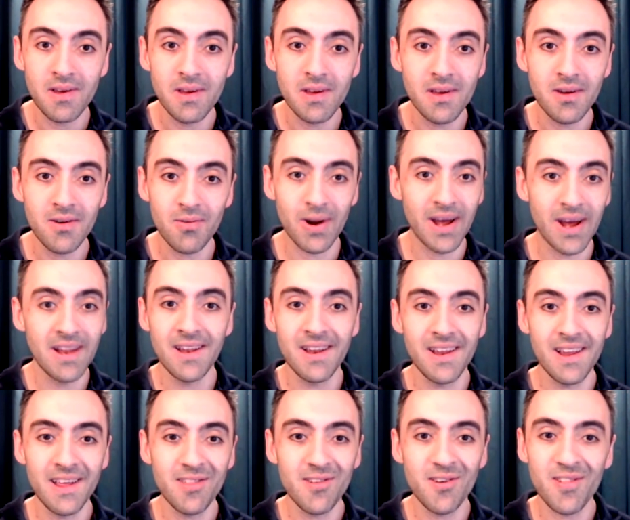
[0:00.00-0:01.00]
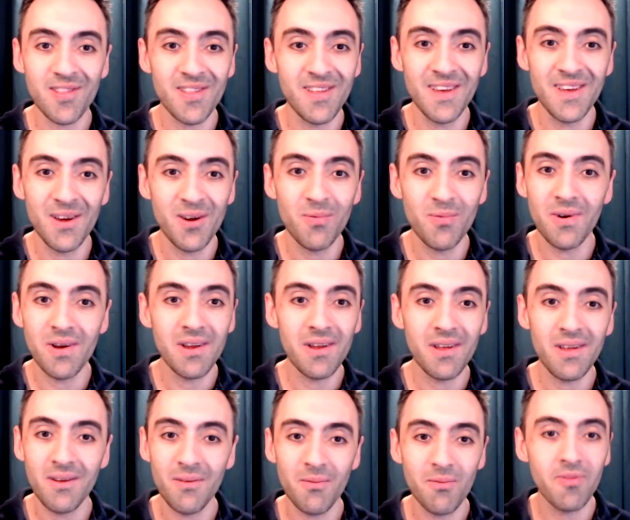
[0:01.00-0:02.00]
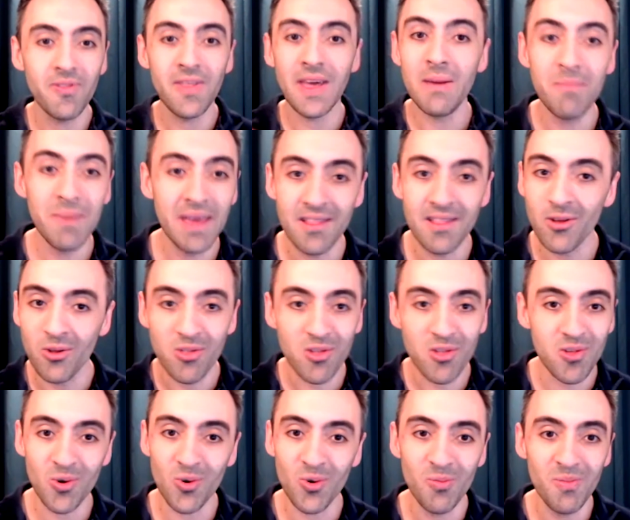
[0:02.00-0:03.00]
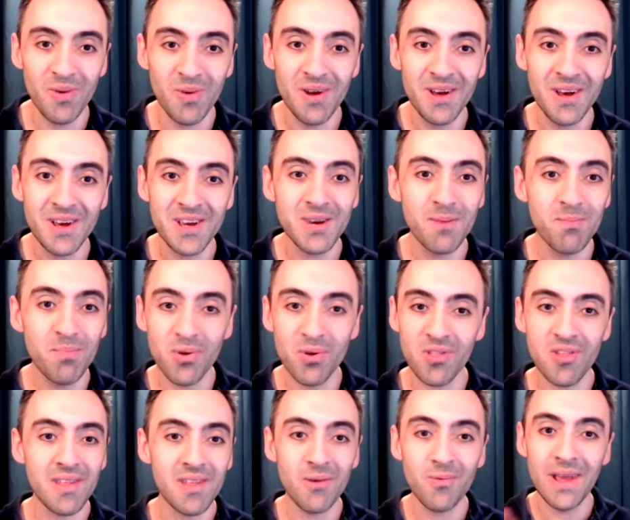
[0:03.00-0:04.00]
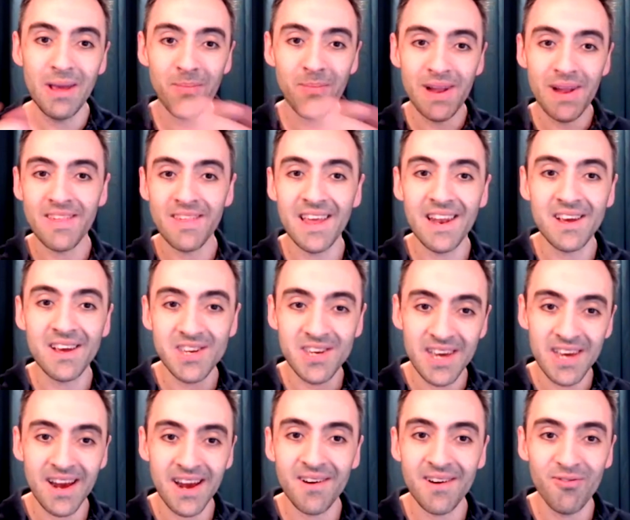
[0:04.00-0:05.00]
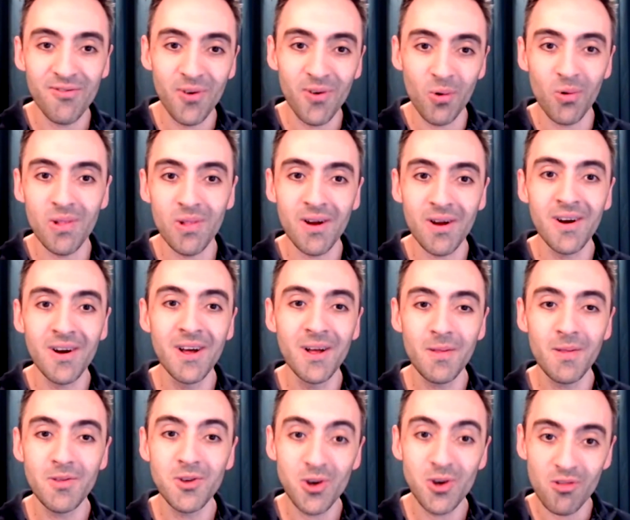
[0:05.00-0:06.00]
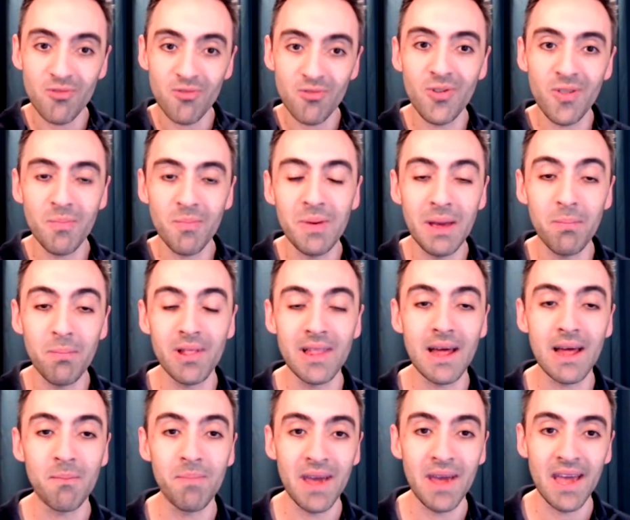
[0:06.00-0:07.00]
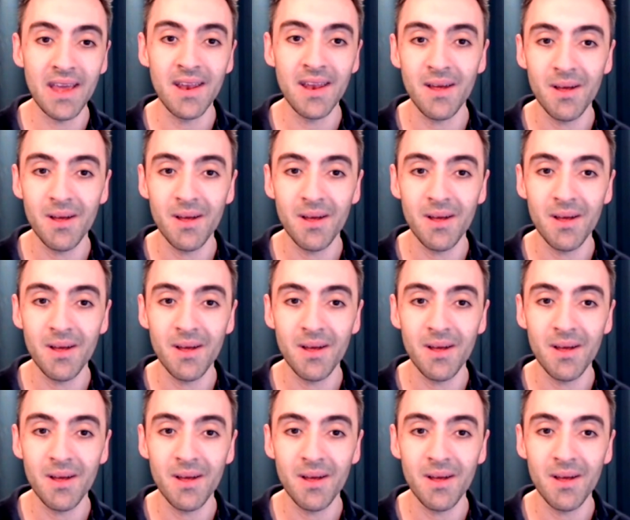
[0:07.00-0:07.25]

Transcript: right? It's just, they meet on Zoom. She puts the replays in a shared folder just for the people that paid.